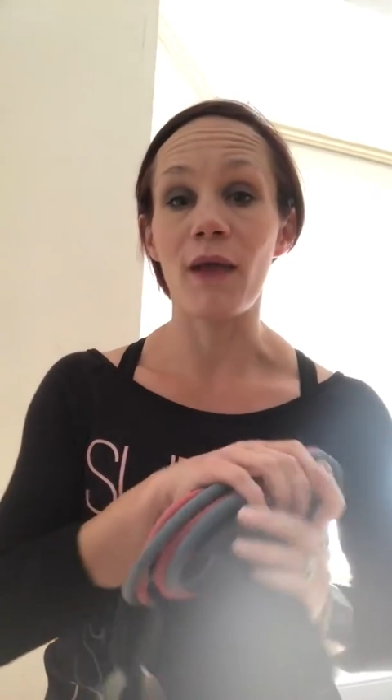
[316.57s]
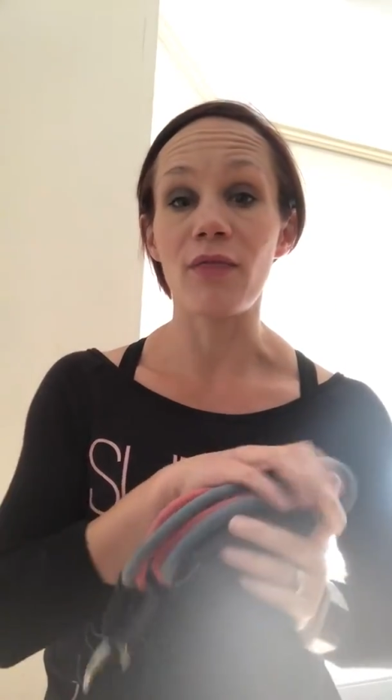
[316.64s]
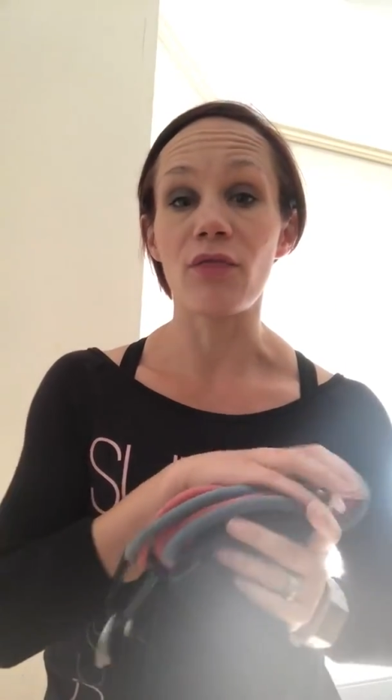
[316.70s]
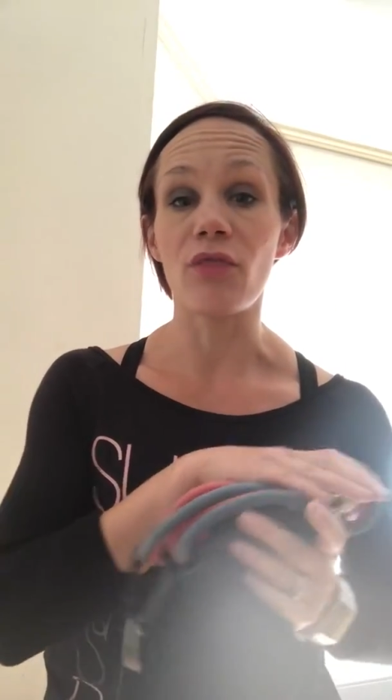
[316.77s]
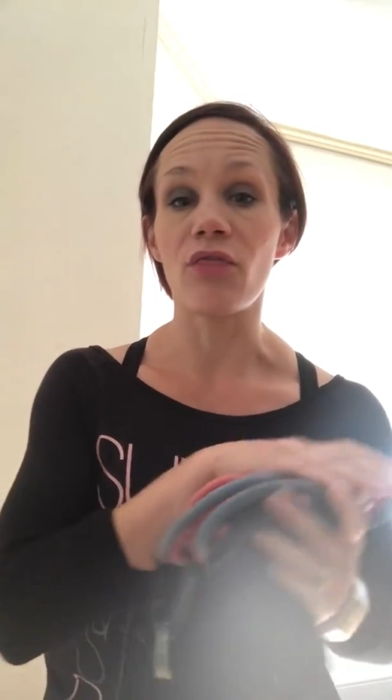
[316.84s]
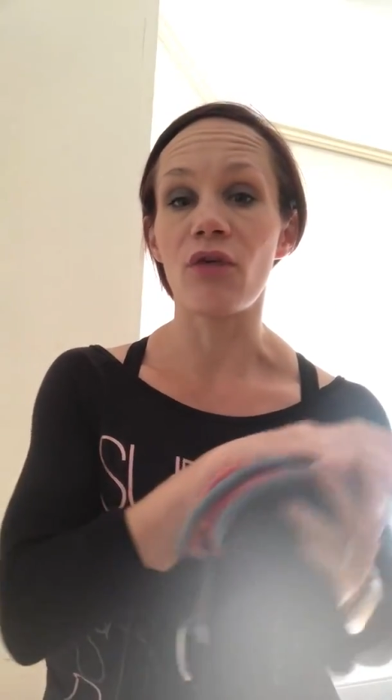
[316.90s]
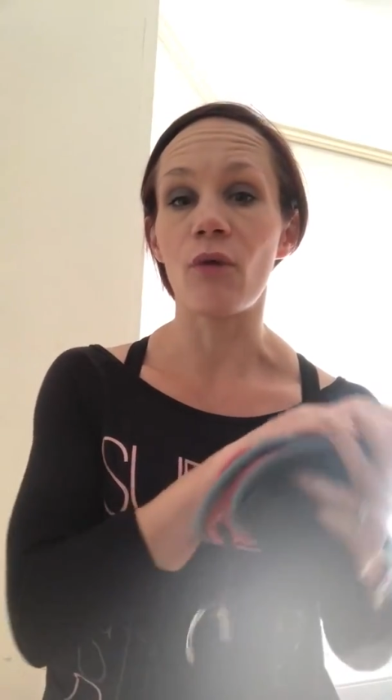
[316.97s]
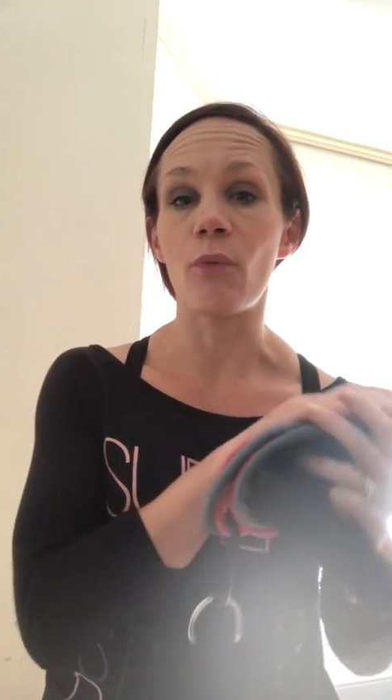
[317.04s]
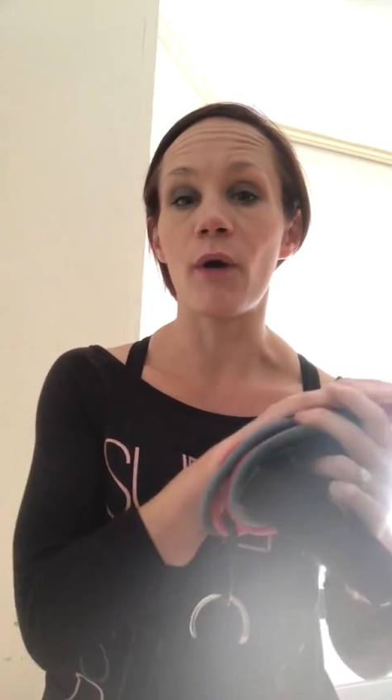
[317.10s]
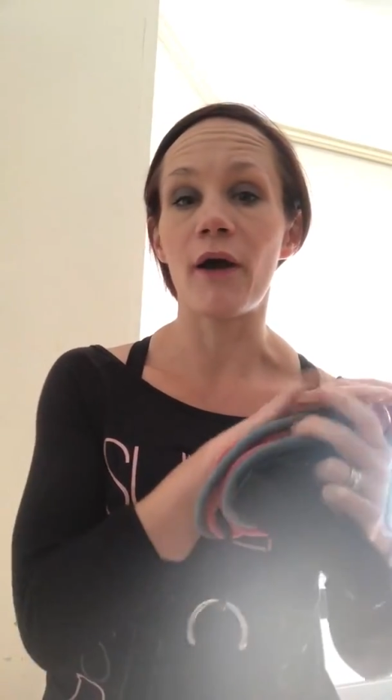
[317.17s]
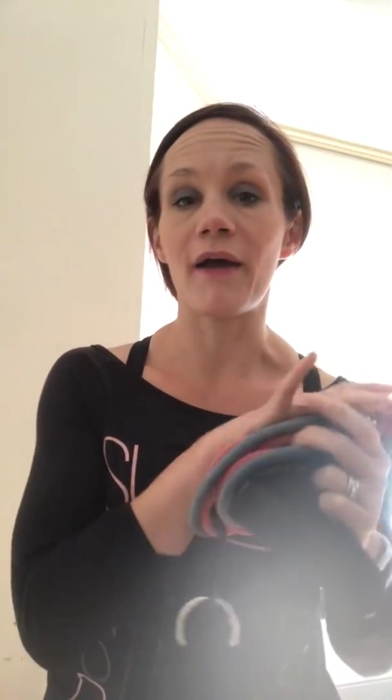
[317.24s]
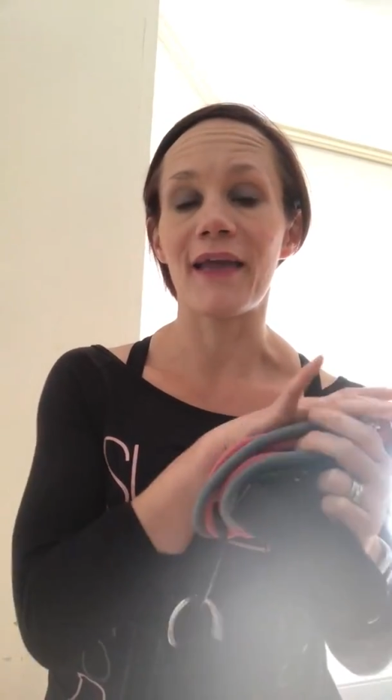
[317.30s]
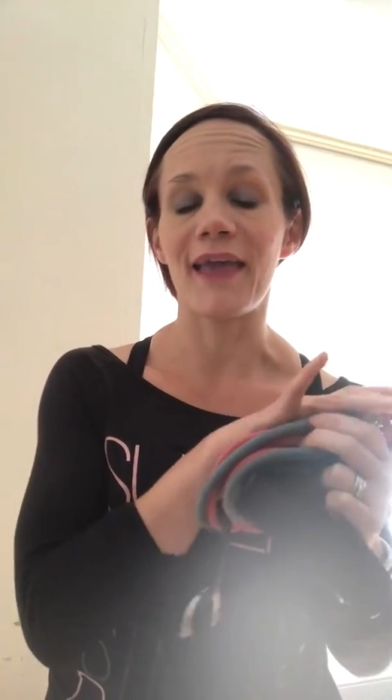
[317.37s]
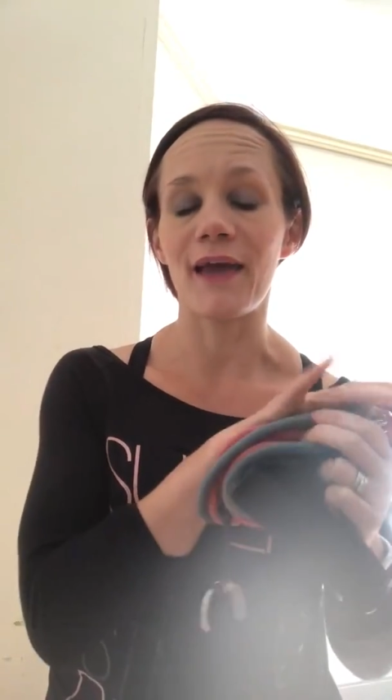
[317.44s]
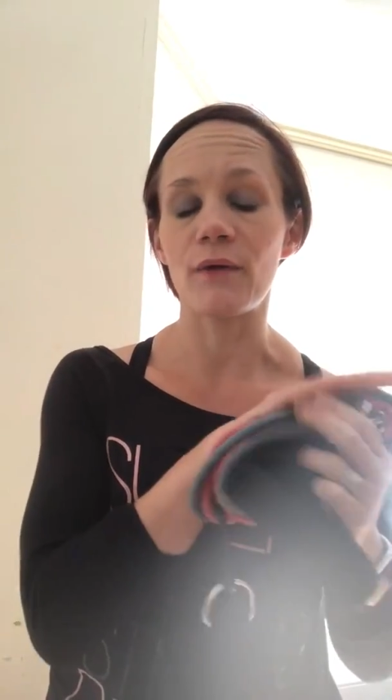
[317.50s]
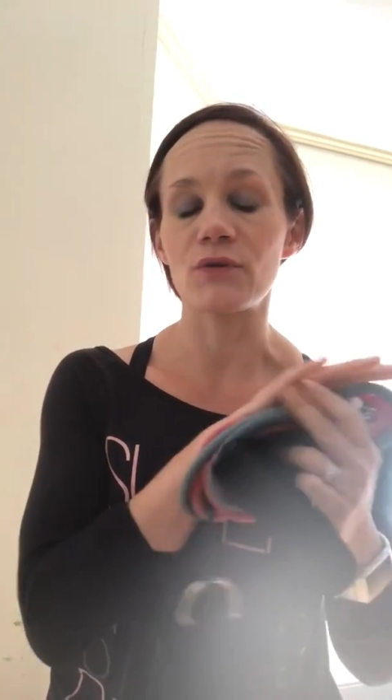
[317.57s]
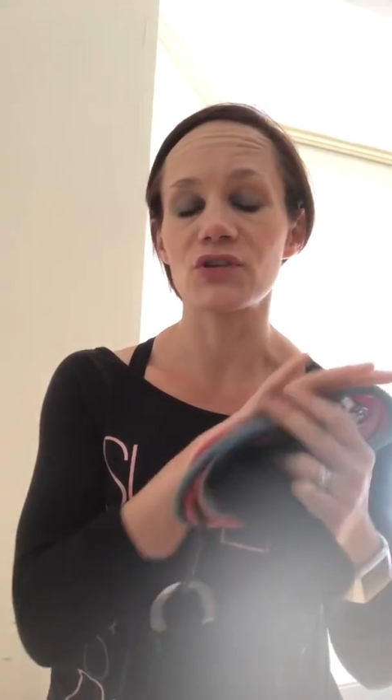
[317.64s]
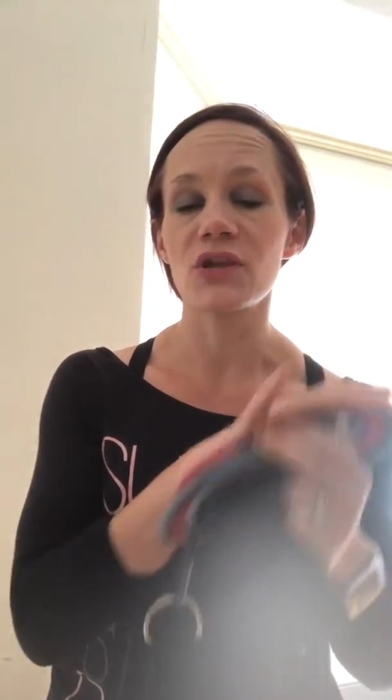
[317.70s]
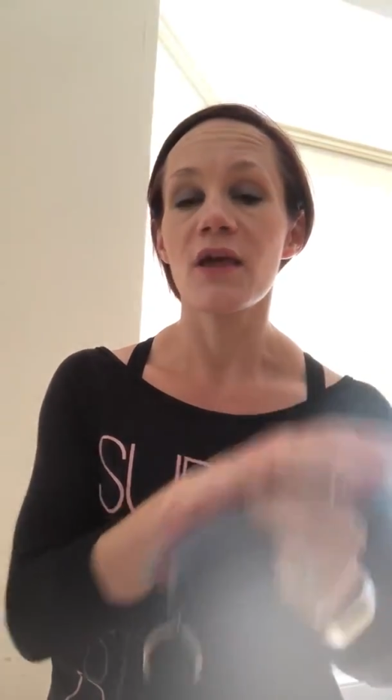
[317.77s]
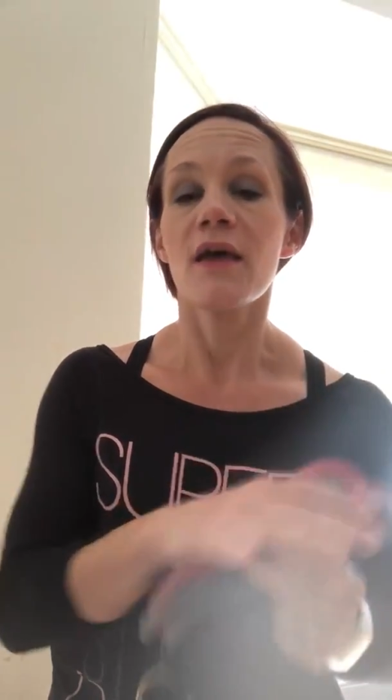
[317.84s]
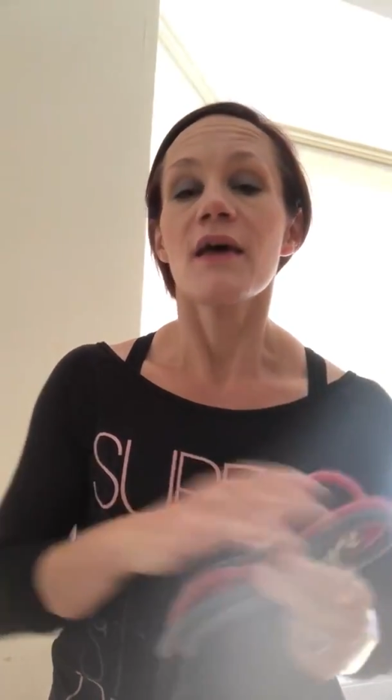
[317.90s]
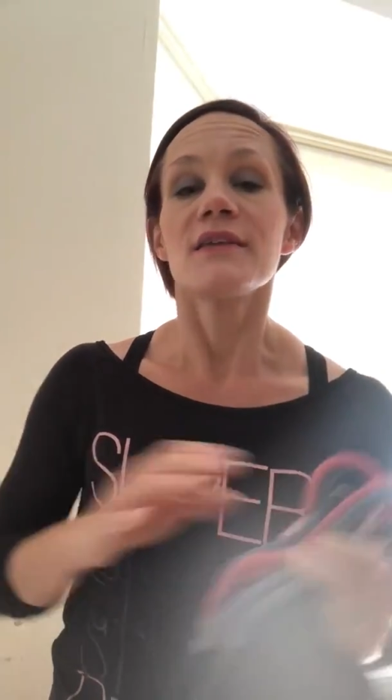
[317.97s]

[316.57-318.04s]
with the workout.